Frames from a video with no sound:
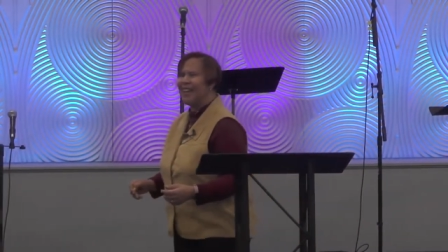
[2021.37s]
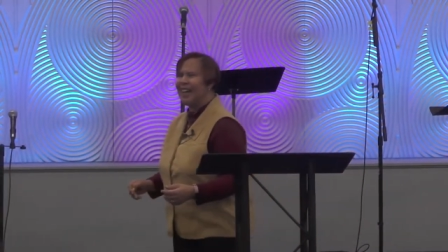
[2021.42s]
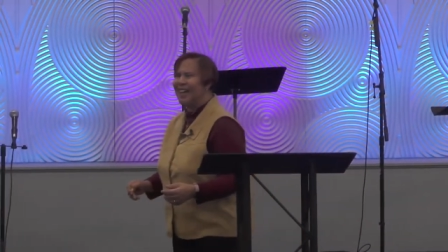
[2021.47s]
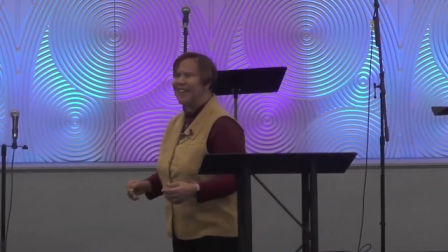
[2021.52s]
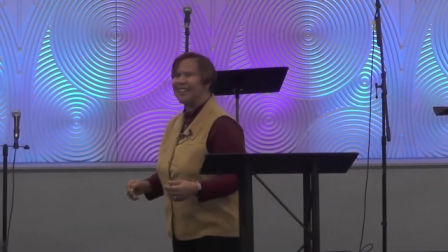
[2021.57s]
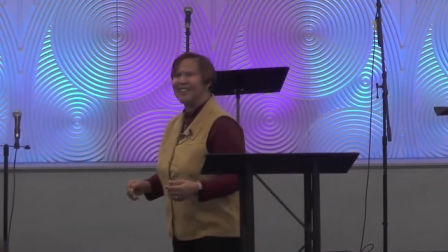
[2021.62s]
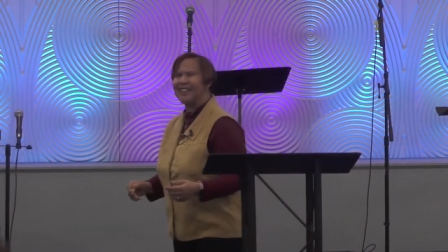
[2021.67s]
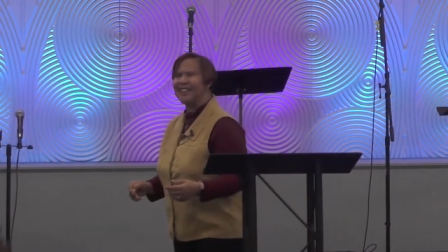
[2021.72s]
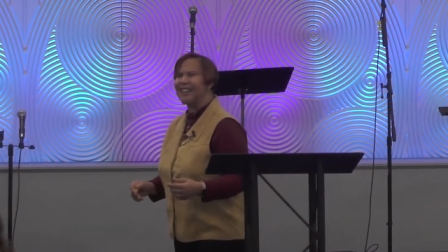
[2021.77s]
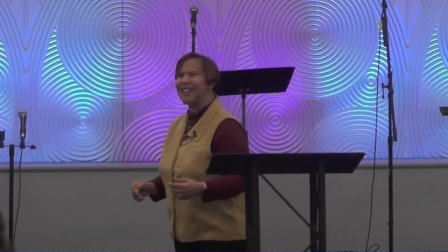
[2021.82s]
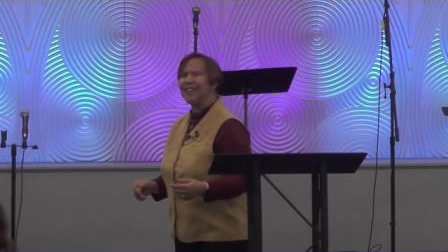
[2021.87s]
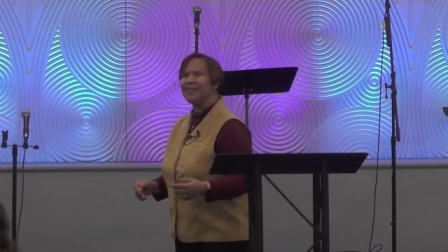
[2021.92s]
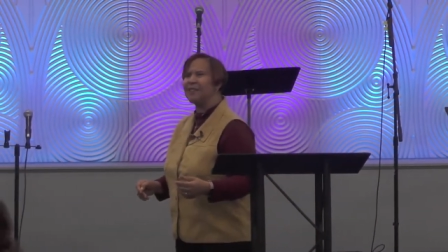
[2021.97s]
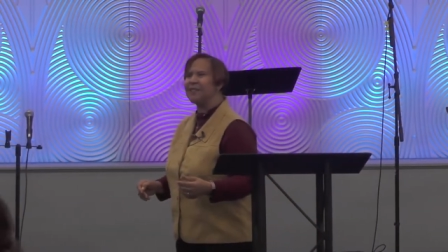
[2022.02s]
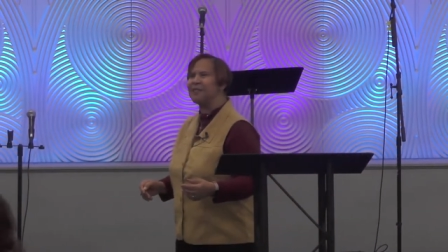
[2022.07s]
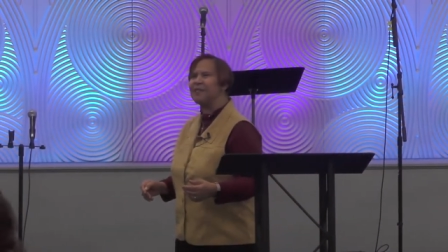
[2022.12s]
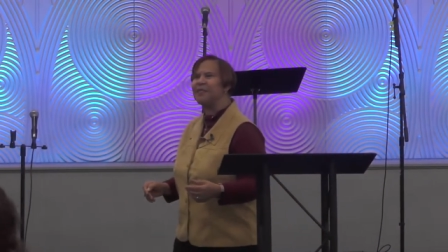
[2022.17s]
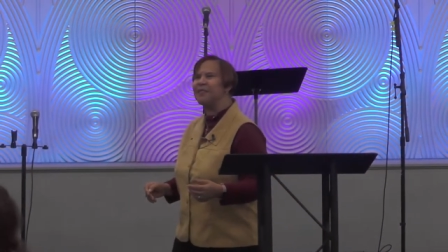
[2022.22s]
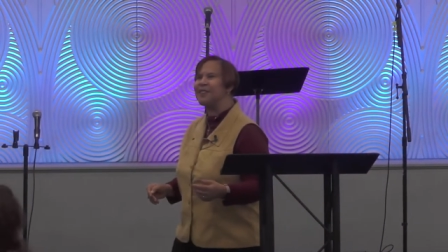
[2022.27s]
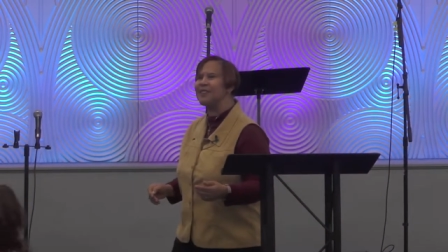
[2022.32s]
I said, I
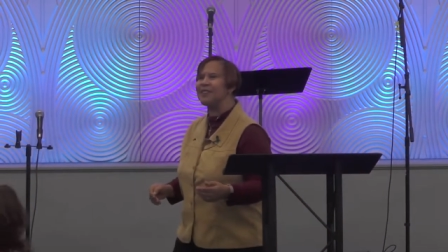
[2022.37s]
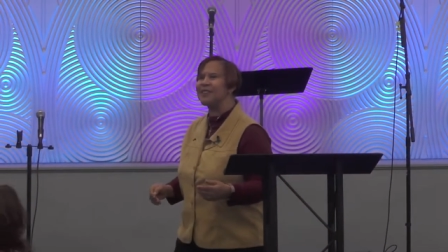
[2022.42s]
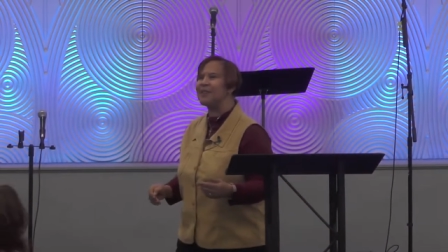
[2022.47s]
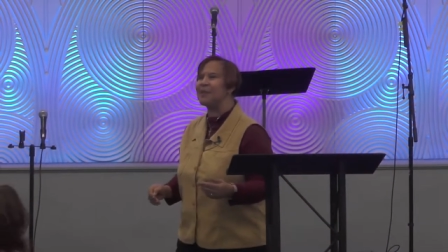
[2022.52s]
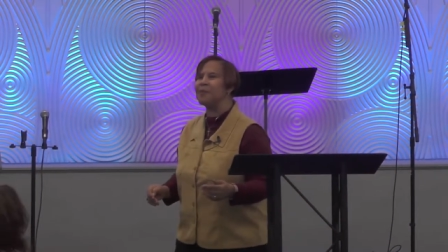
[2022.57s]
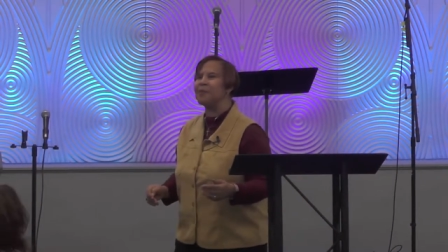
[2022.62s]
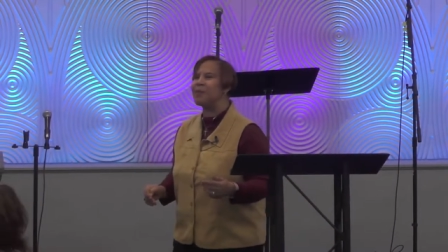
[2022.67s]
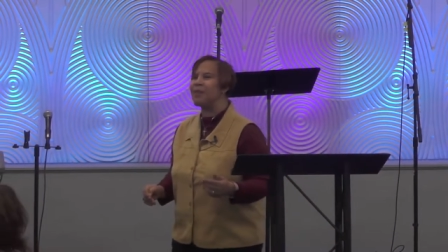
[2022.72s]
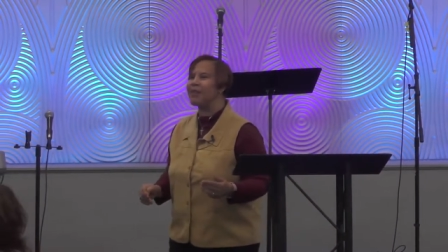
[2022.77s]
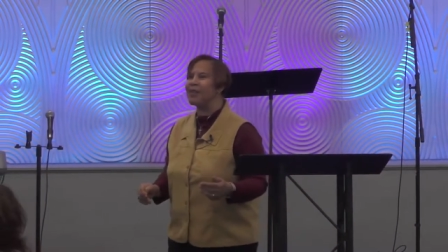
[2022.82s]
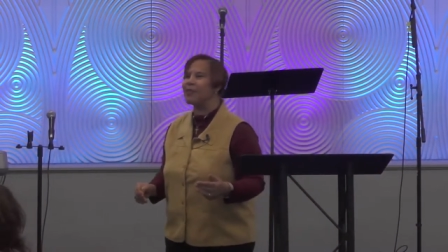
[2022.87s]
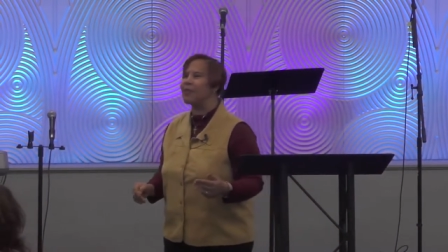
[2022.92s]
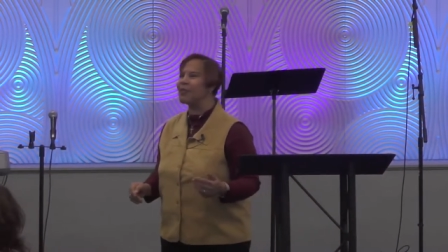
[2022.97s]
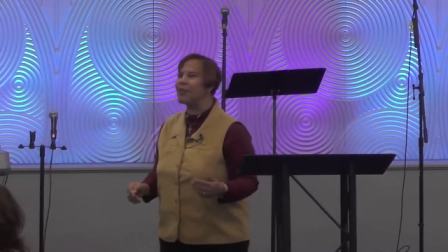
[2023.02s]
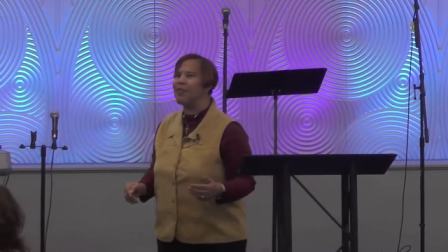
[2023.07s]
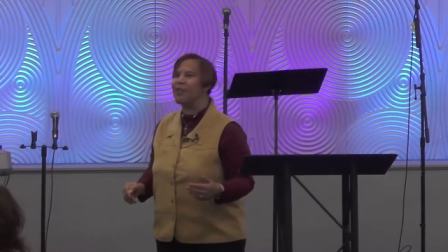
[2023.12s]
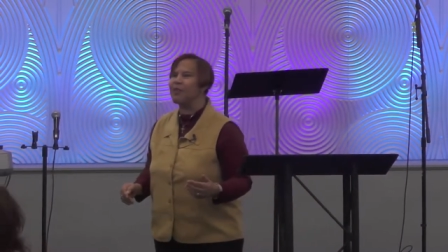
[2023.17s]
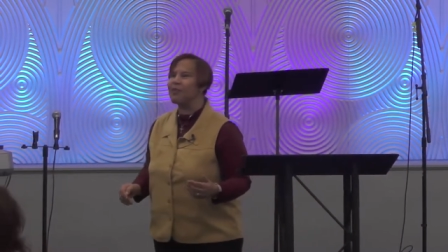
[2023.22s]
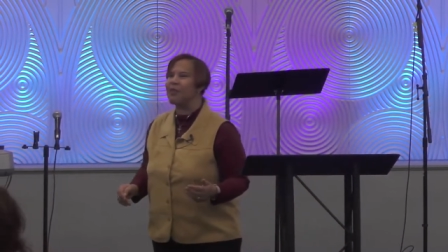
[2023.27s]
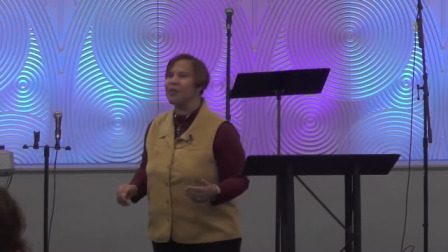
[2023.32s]
don't know, there's something about a
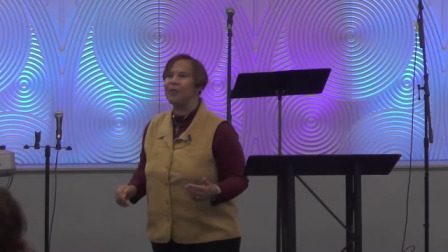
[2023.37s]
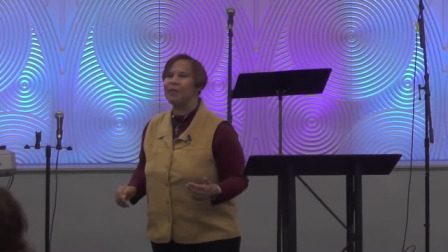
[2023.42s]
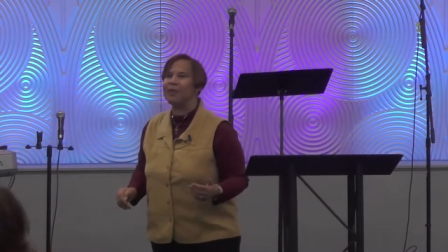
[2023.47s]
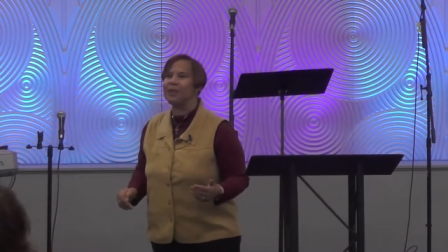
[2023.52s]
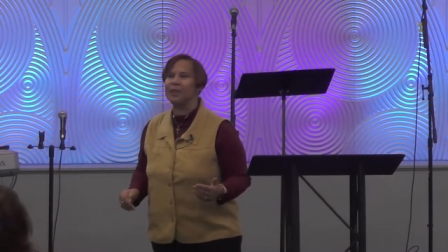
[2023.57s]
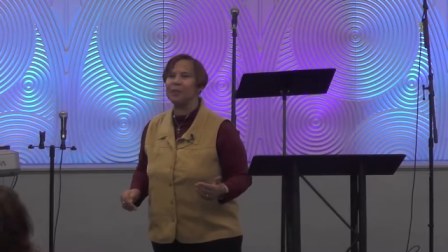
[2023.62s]
free flow of